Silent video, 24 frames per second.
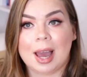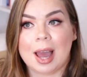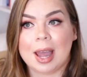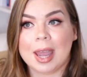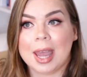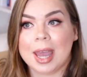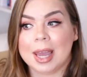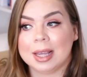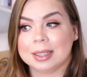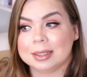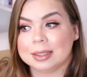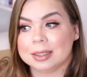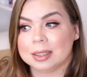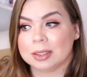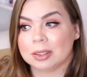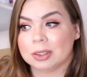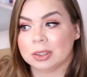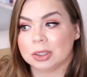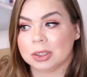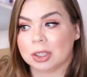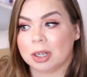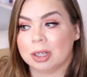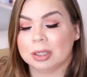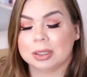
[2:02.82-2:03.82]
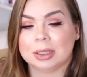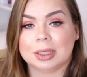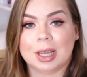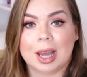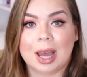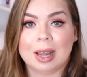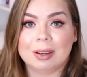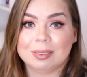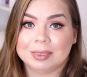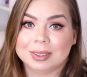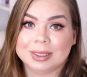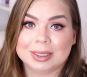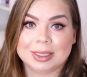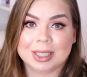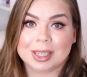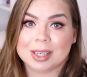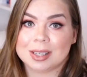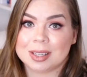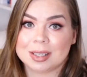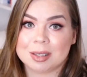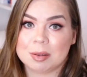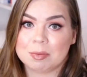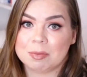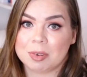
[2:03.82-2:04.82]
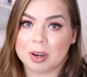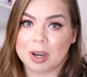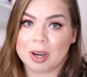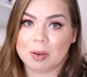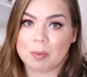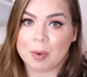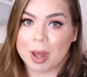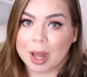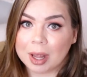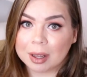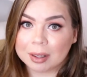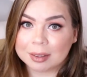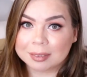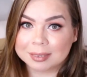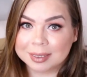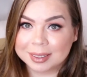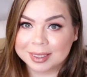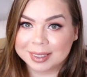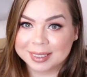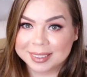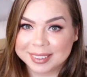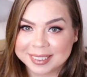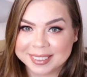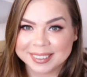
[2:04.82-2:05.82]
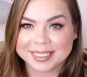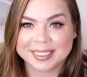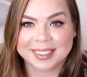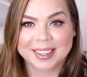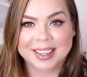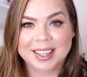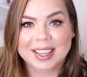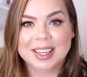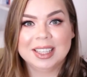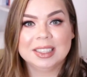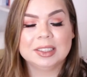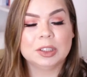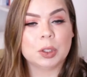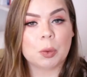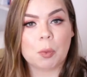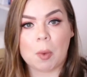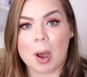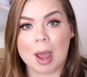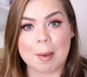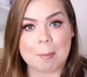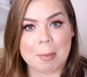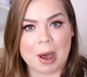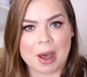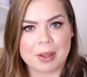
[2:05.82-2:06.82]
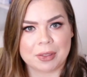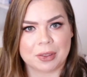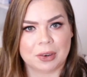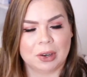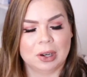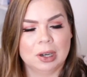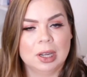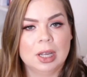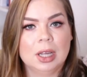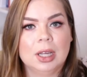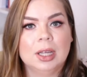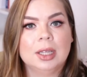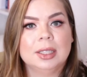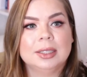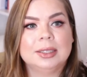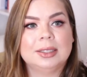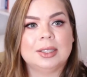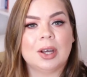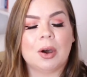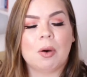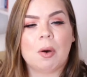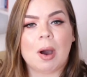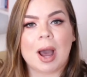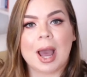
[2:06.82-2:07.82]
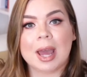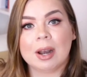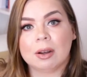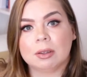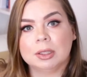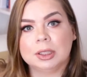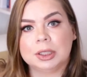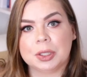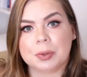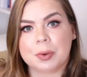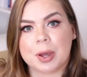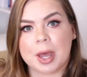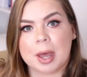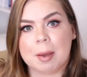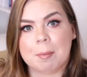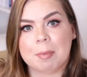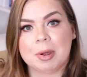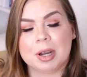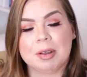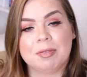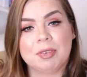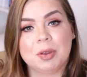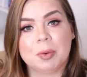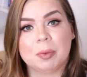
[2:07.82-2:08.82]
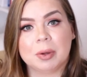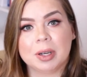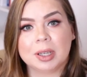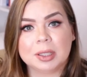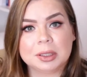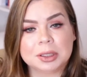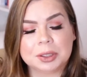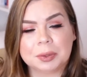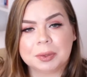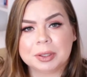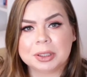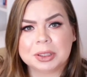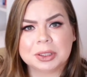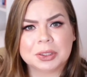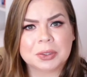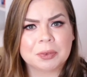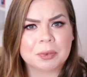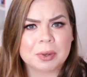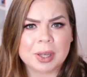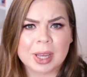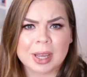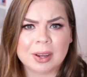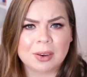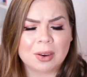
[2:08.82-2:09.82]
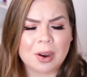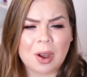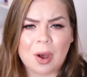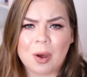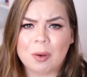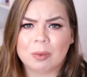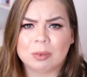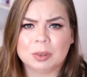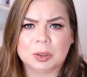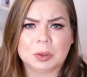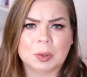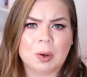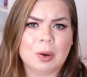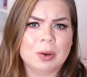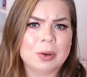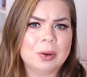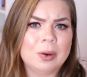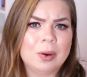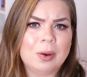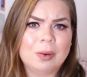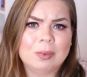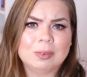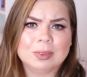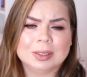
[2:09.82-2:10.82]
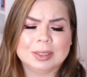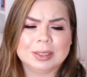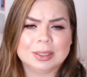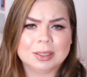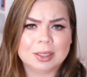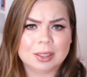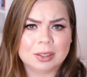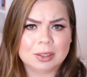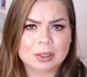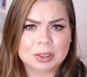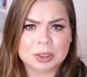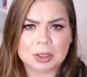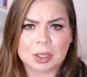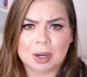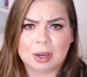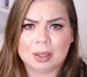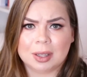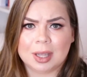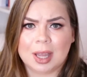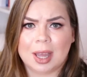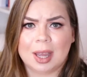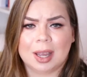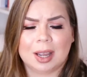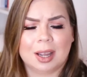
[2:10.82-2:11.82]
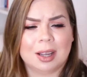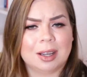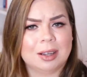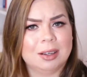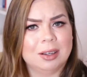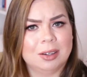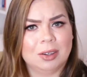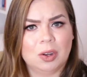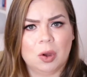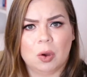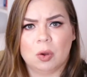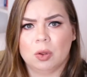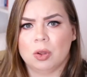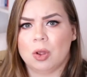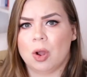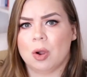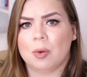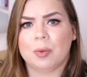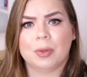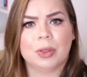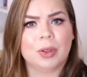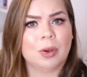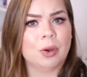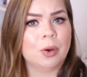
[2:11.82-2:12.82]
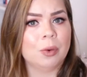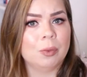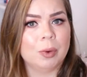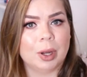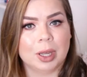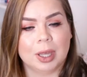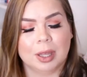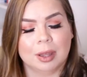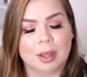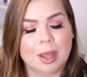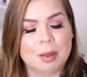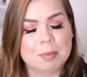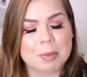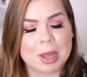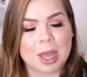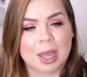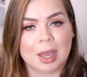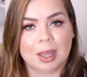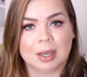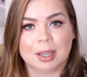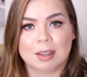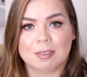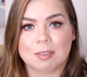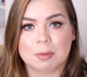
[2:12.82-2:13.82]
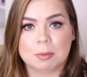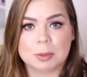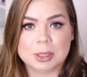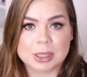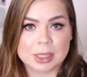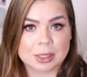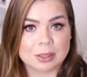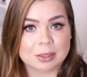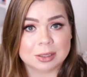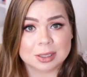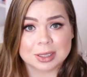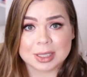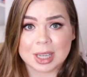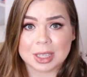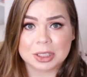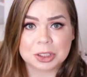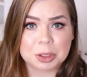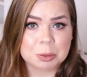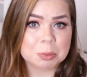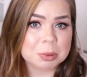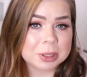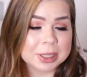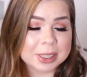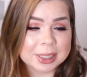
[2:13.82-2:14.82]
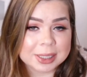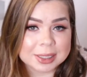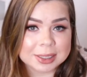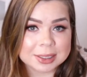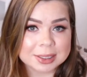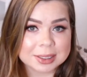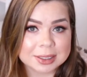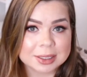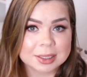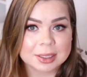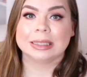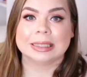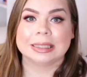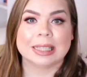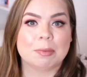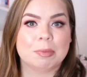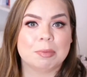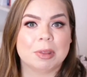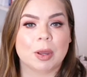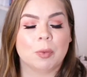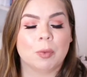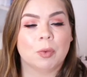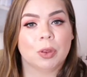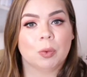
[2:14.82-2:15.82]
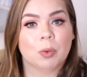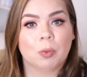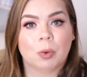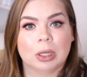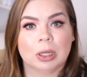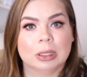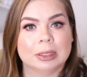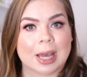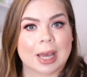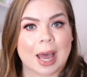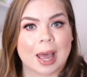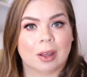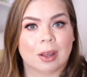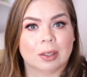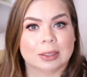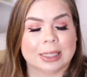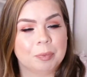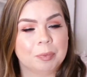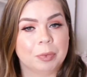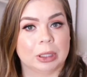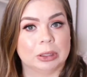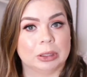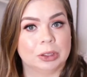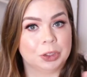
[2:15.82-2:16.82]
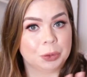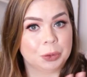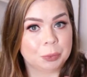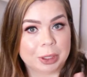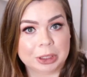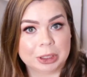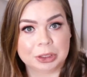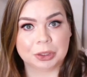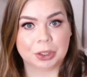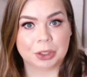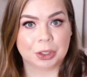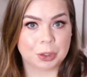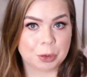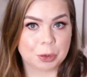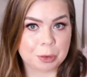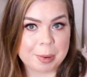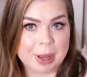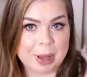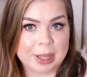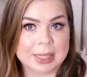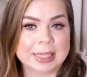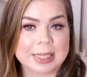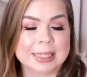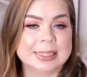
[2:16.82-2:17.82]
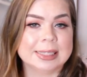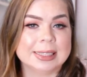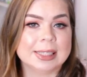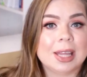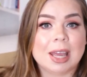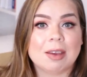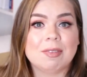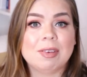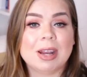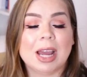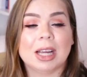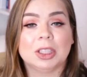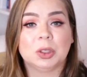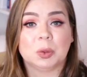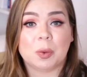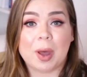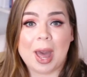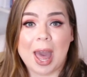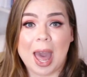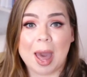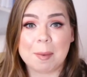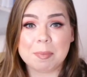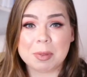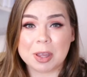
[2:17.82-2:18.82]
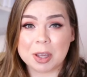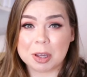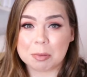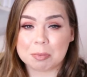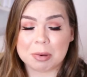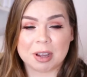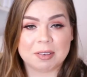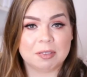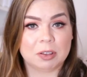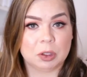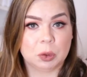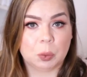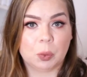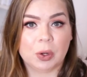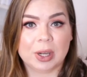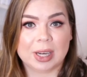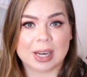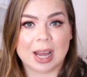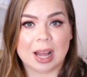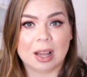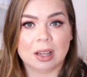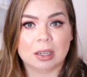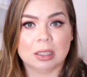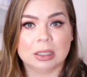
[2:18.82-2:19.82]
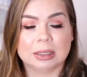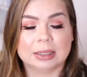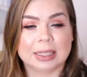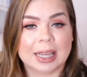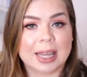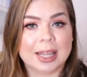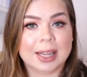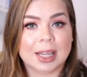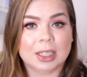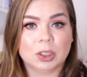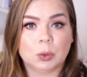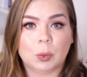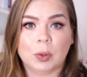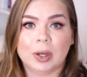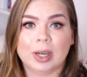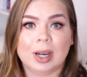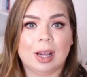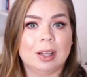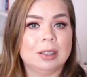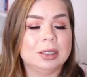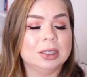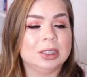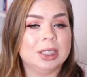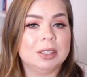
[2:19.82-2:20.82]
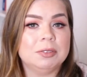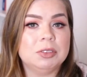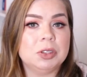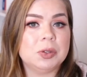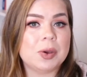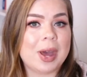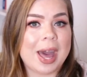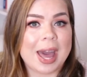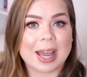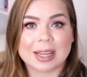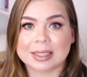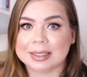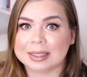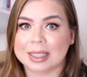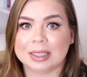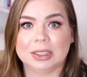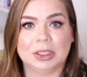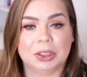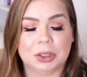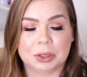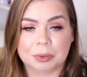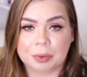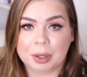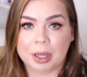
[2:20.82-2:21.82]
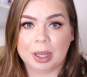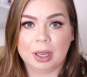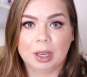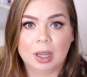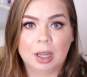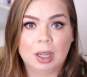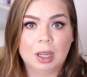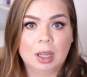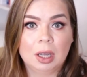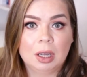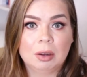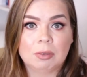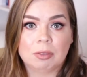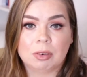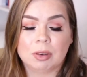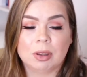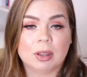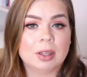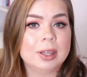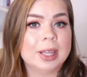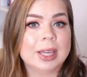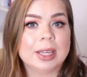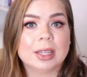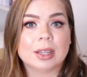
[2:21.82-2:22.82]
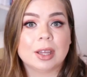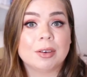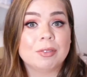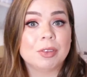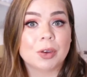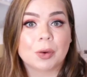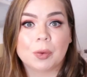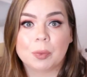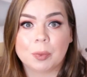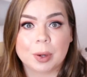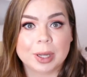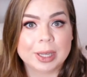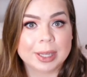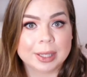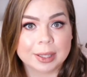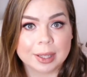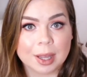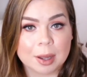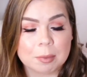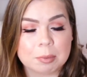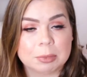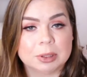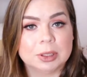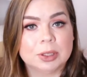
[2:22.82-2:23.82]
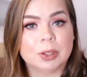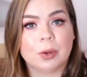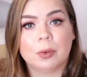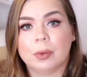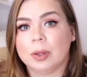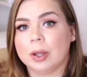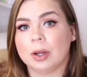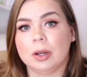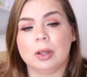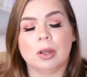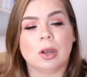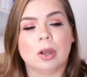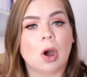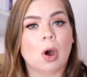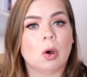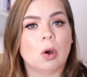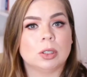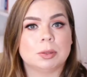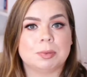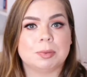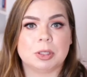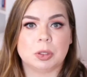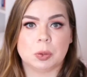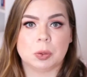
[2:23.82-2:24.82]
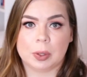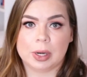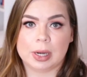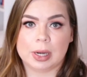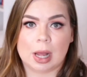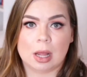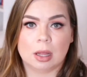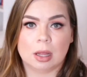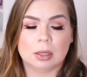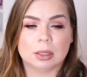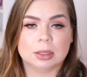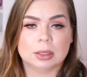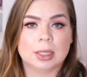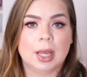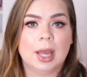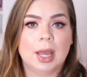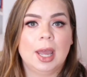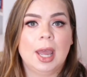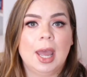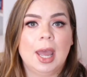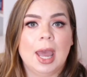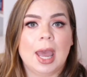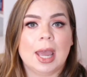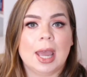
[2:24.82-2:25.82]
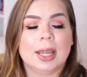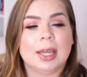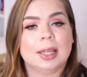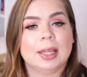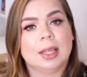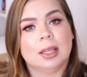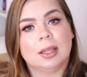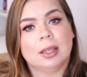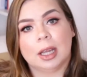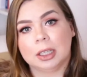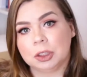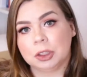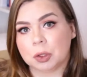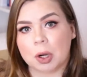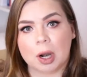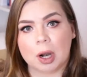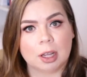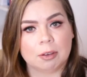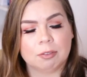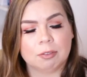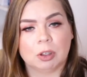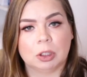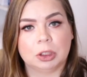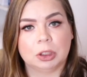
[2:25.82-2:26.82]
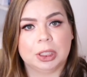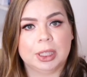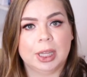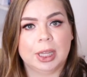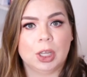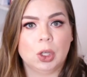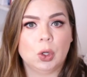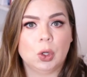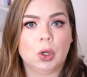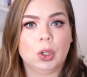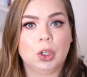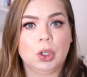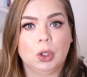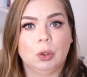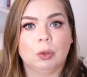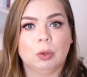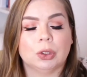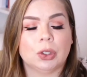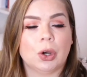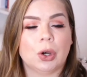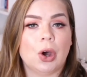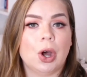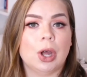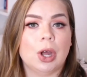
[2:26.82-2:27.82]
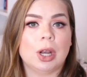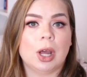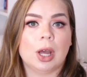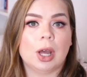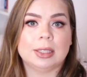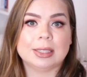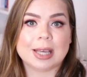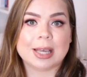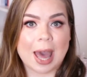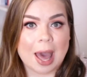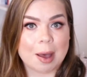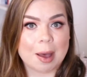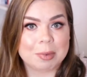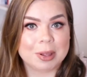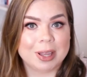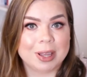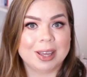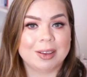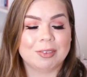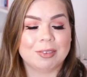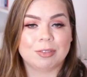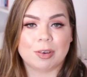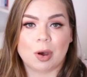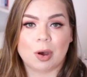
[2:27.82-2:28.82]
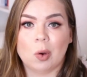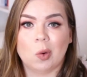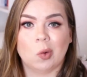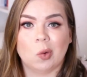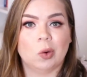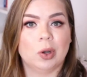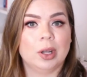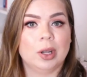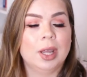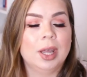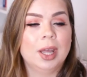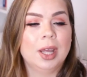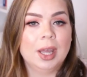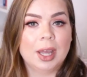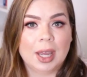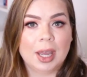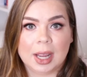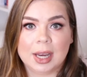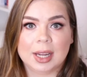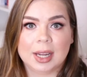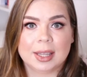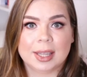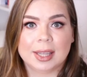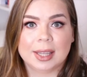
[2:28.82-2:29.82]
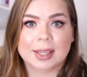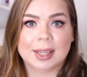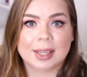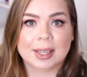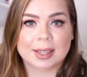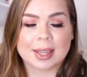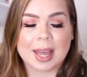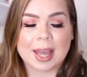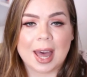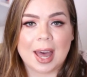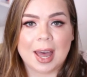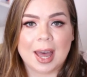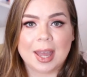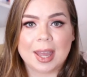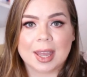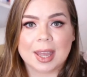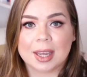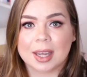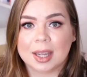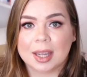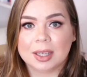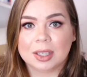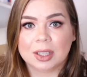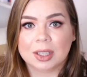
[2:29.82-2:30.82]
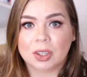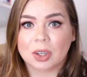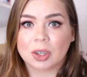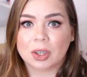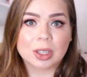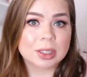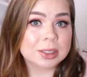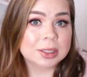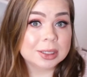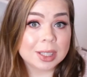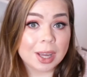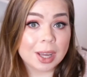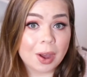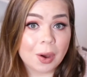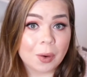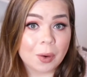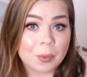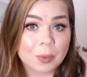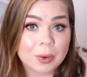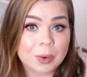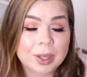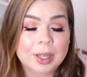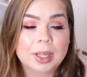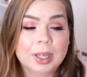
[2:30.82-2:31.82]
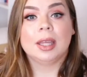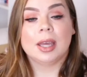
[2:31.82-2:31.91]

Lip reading: I hate sticker charts. I don't stick to them very well. So why bother? So I don't do it, but if you want to do it, just create your own. Draw your own sticker chart that could go along with the curriculum and give them stickers as you please. Same thing with the word tiles. There's two ways you could go about this. They have an actual app that you can buy for $20, and that $20 gives you access to it for the length of the curriculum. So there you go, spend $20 and get the electronic version that you can use on a tablet, phone, anything like that, and you're good to go.